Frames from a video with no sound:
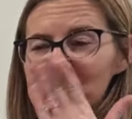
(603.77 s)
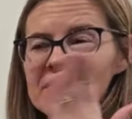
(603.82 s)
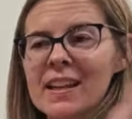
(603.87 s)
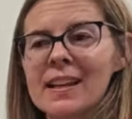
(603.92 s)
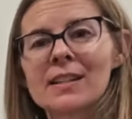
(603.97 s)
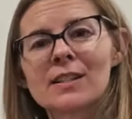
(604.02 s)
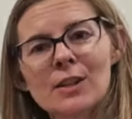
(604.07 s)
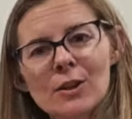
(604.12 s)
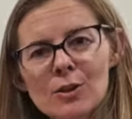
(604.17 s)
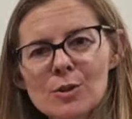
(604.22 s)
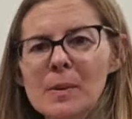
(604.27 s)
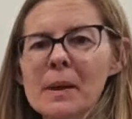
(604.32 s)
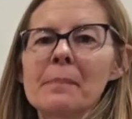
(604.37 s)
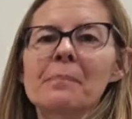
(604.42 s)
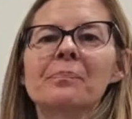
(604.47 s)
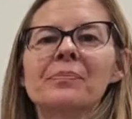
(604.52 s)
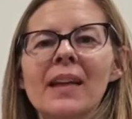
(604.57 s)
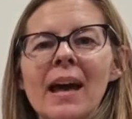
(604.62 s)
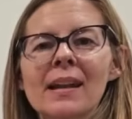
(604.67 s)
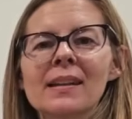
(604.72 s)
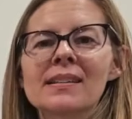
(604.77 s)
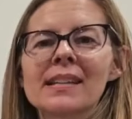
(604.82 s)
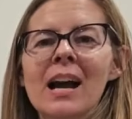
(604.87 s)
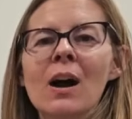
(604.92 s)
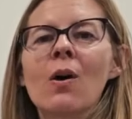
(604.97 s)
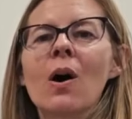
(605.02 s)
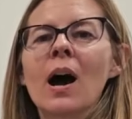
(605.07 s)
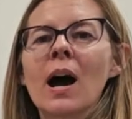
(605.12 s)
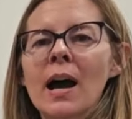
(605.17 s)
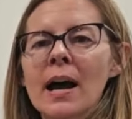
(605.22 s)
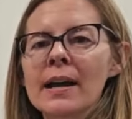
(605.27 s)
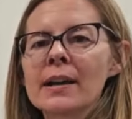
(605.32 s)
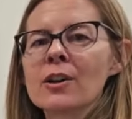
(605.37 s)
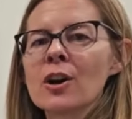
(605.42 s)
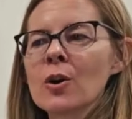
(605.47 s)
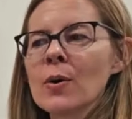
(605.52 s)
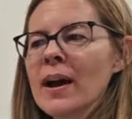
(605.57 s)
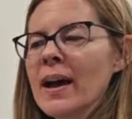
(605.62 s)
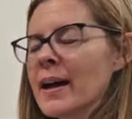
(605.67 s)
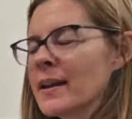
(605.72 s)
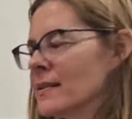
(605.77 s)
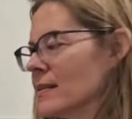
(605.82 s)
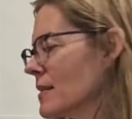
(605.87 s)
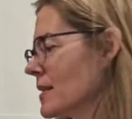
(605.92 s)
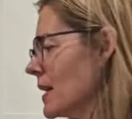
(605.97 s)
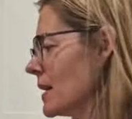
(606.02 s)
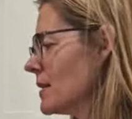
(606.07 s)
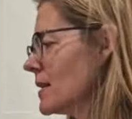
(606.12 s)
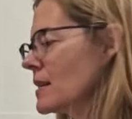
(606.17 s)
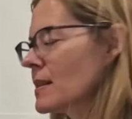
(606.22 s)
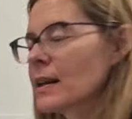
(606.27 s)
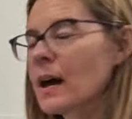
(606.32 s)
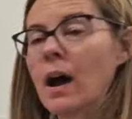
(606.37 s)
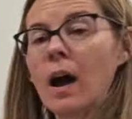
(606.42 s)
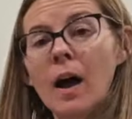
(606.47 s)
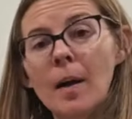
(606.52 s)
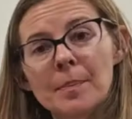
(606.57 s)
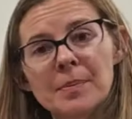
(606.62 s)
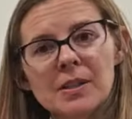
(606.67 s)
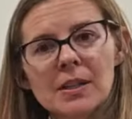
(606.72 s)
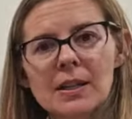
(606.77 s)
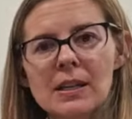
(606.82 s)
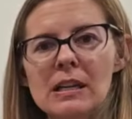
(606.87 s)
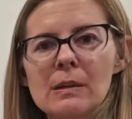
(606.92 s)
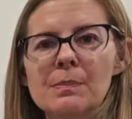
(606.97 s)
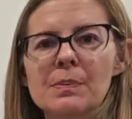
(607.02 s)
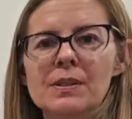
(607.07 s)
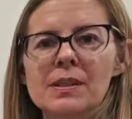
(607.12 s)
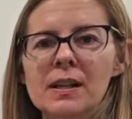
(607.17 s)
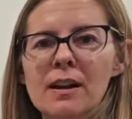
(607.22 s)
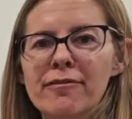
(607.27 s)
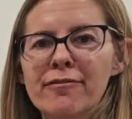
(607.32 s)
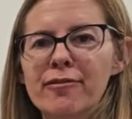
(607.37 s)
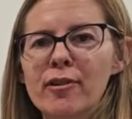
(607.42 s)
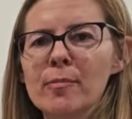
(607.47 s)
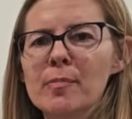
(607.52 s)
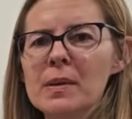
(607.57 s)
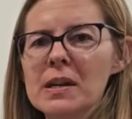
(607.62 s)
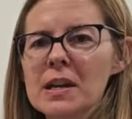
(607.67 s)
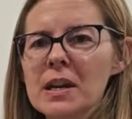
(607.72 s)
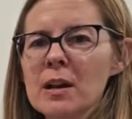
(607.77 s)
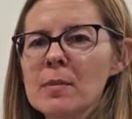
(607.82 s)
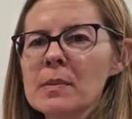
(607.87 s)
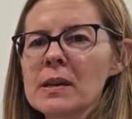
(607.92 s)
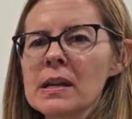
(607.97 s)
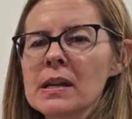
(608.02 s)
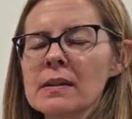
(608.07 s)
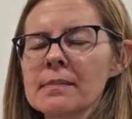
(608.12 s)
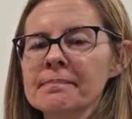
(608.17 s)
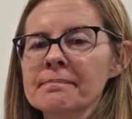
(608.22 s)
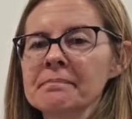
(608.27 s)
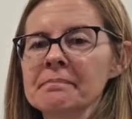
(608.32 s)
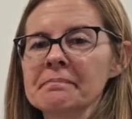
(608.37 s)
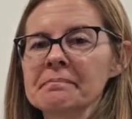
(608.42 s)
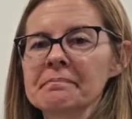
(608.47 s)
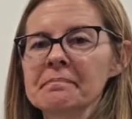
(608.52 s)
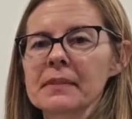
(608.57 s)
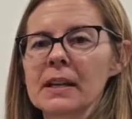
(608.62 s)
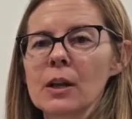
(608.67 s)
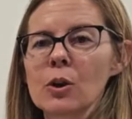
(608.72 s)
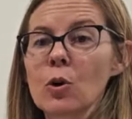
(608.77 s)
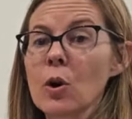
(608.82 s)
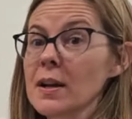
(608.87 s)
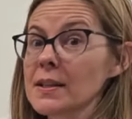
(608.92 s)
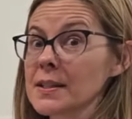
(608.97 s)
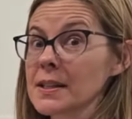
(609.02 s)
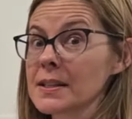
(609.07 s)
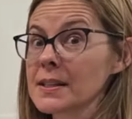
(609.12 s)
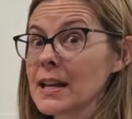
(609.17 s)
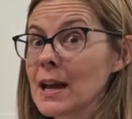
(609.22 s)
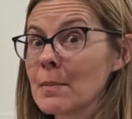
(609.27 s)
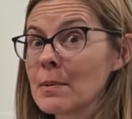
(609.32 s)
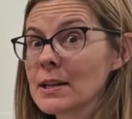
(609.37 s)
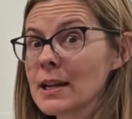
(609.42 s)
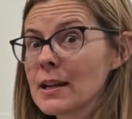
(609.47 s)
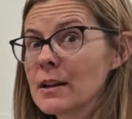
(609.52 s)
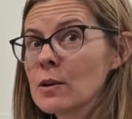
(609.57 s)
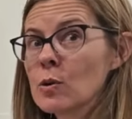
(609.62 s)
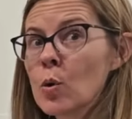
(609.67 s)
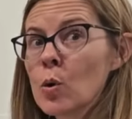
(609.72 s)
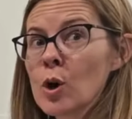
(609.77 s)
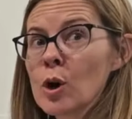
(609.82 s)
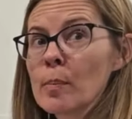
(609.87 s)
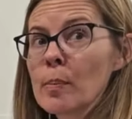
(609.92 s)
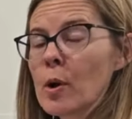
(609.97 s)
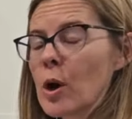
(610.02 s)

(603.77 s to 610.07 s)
excuse me, that is how I go ahead and set this up to keep stuff from becoming cross-contaminated or a